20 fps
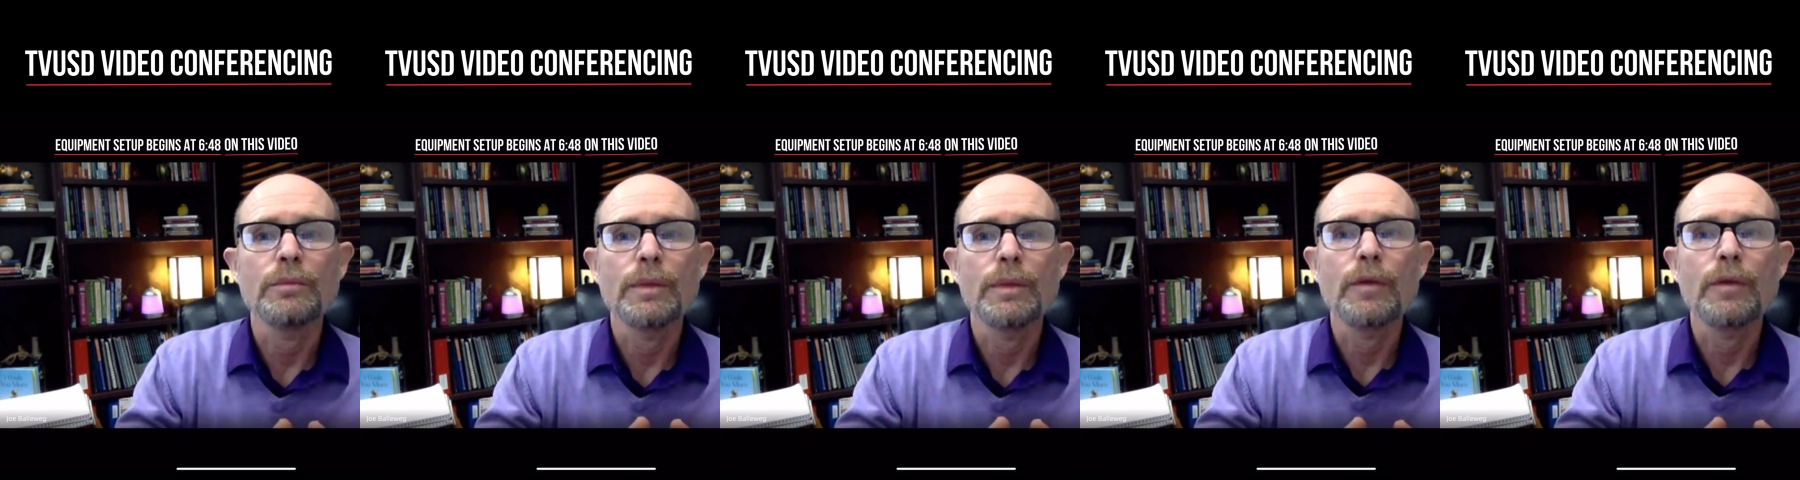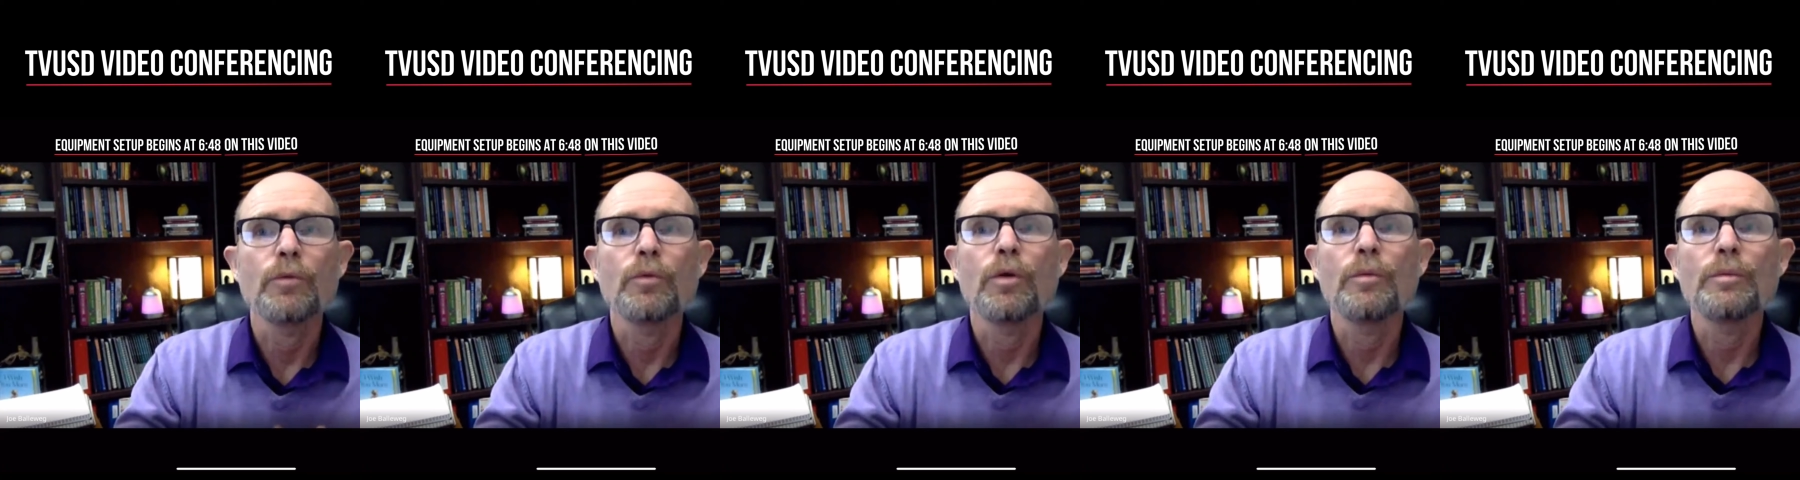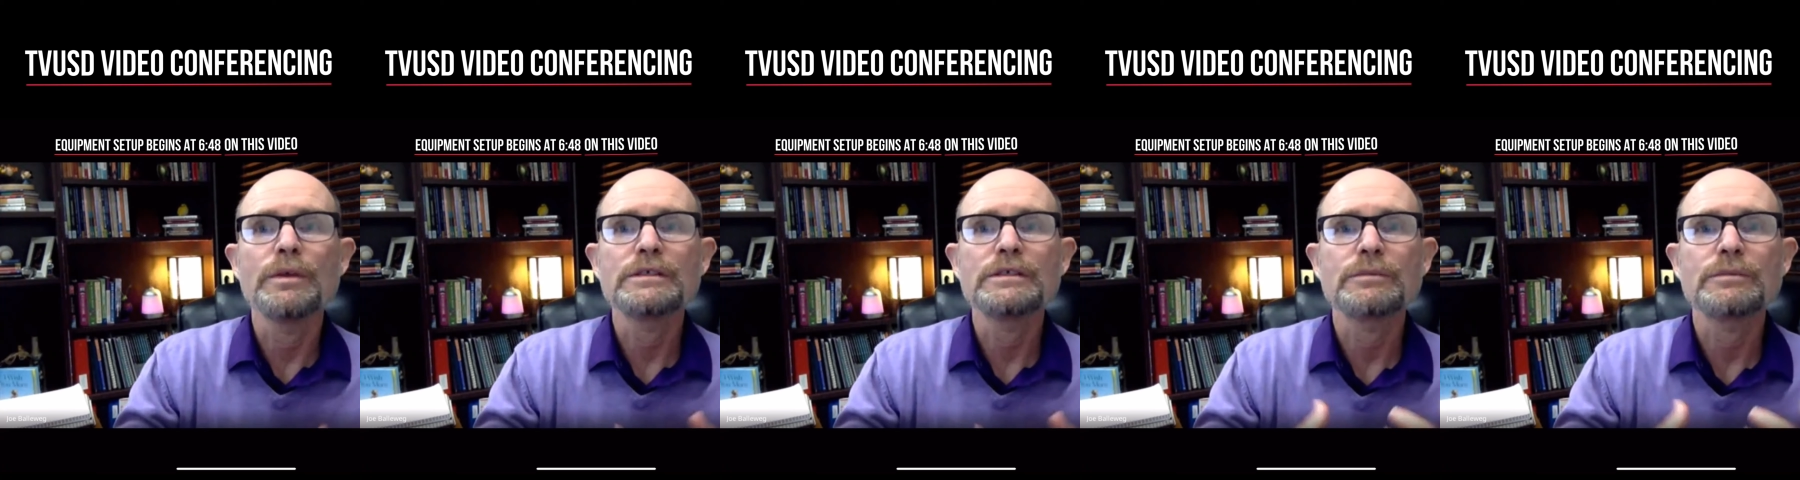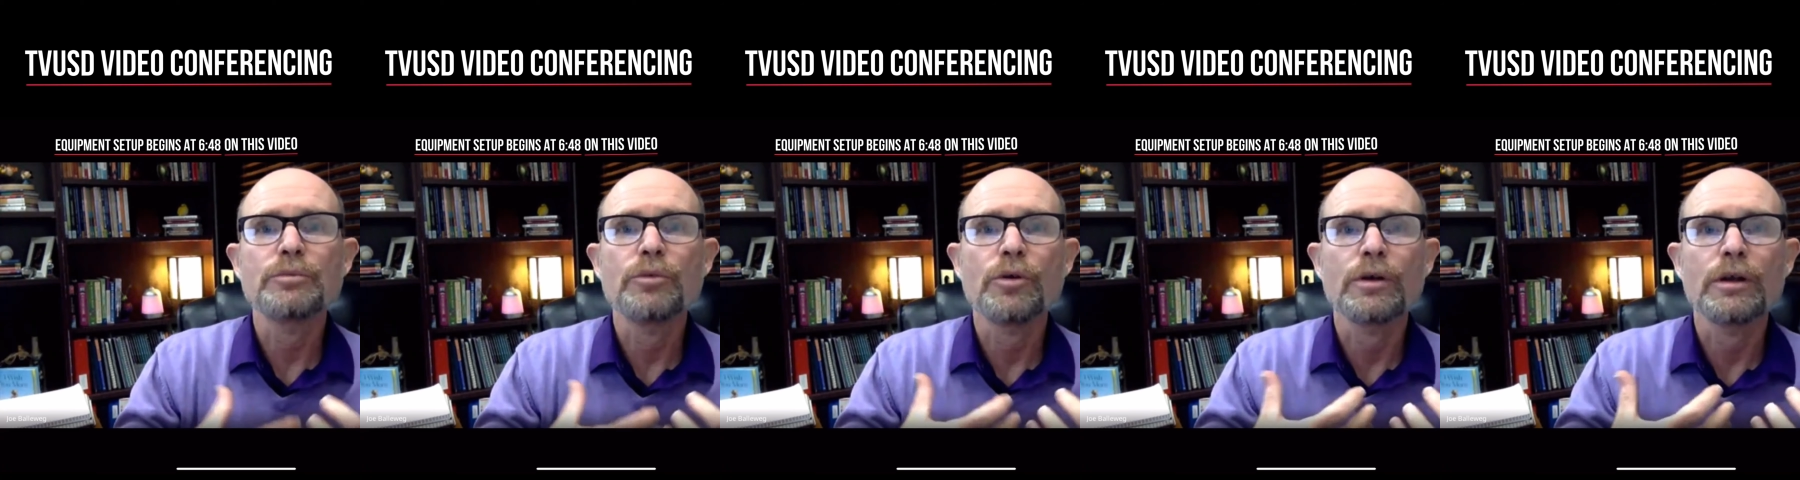there will be
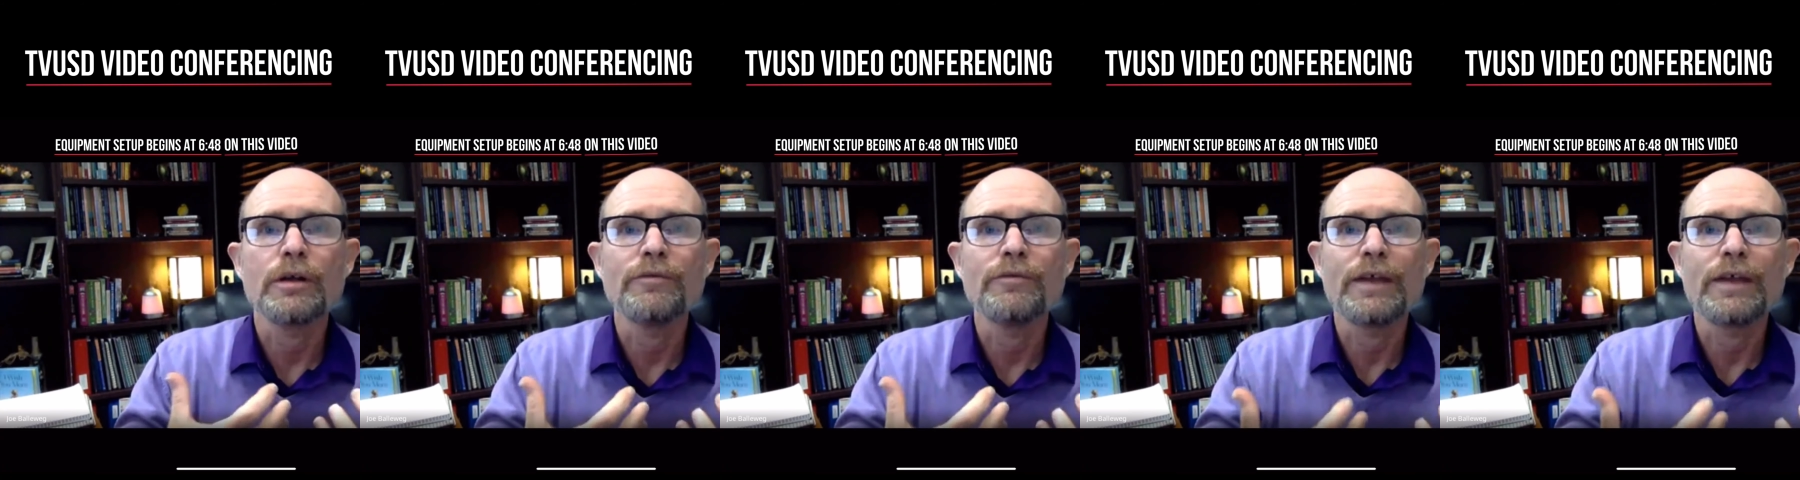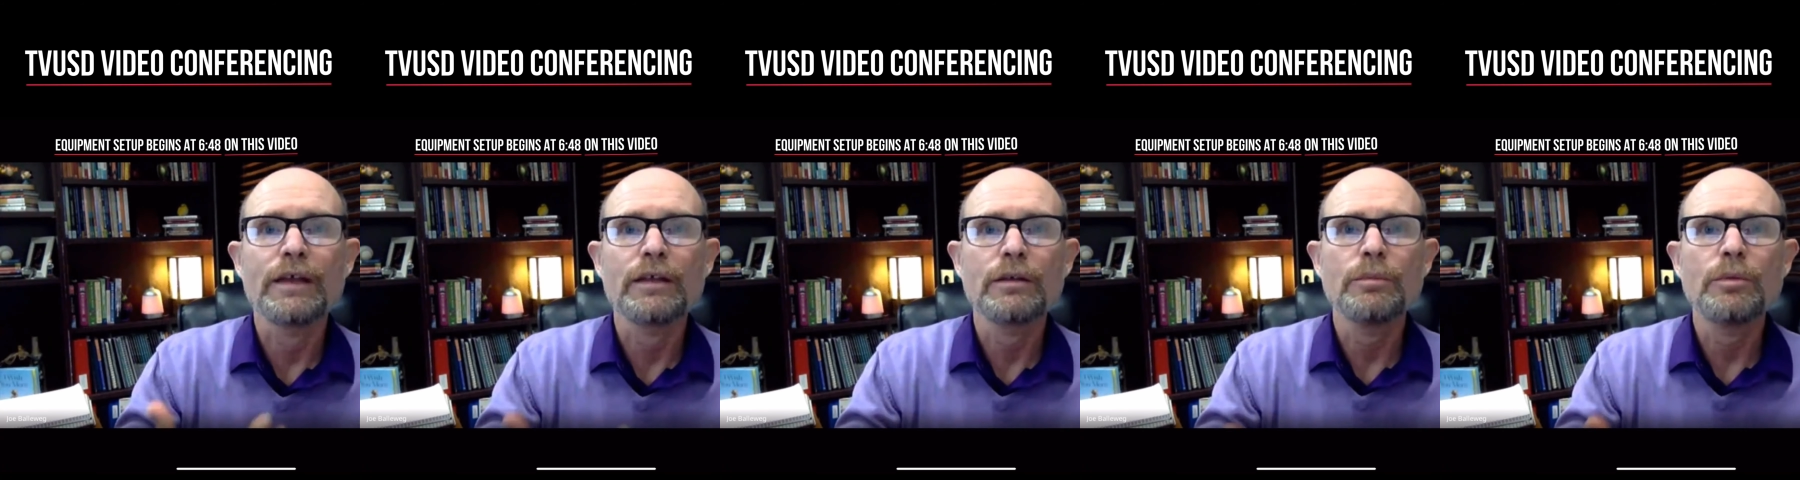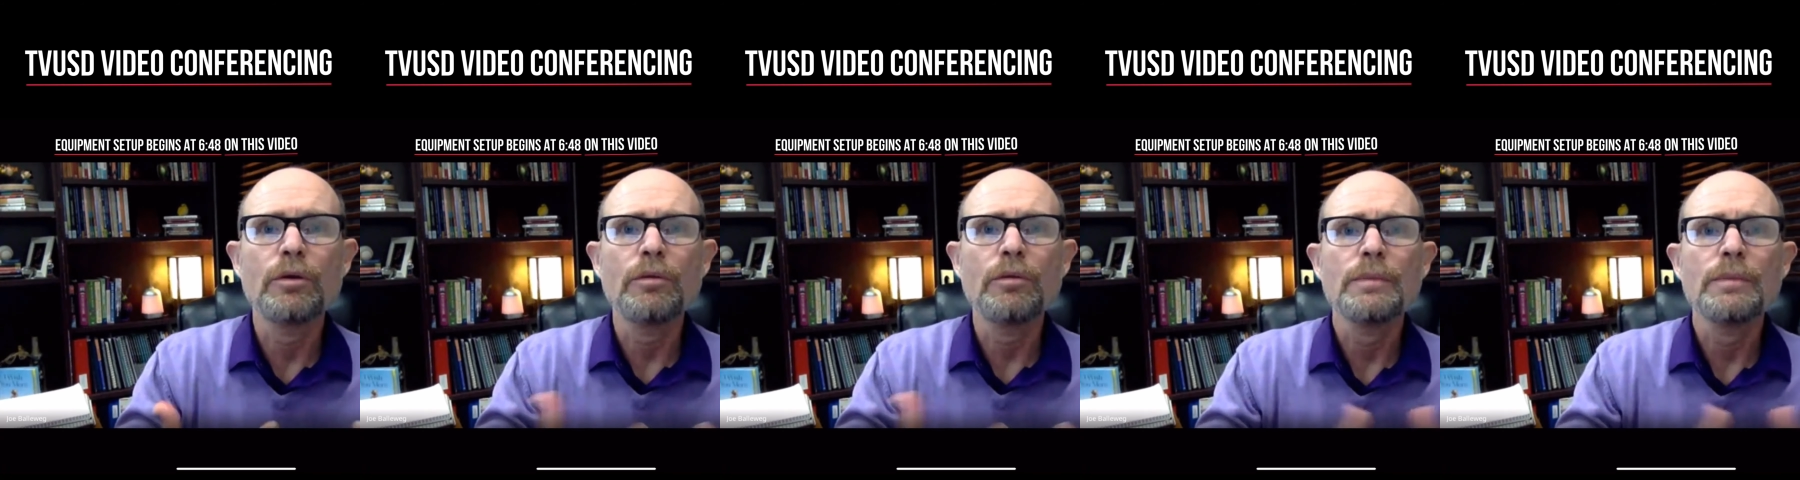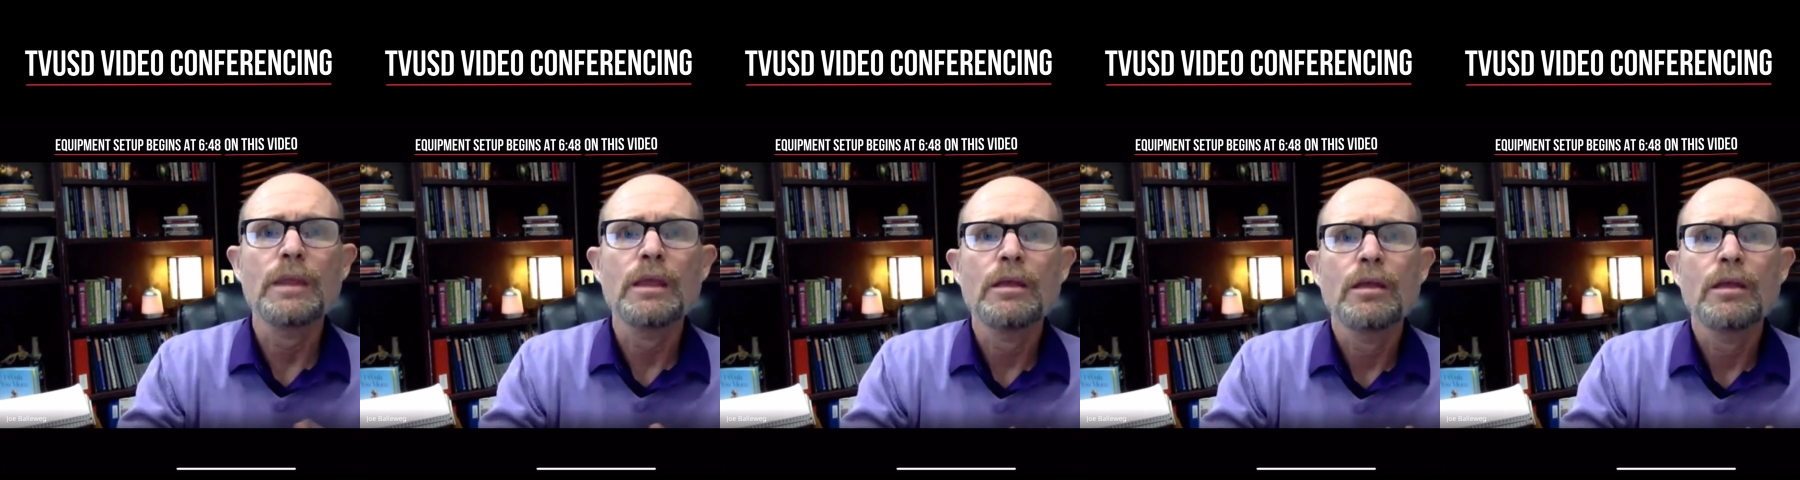support available.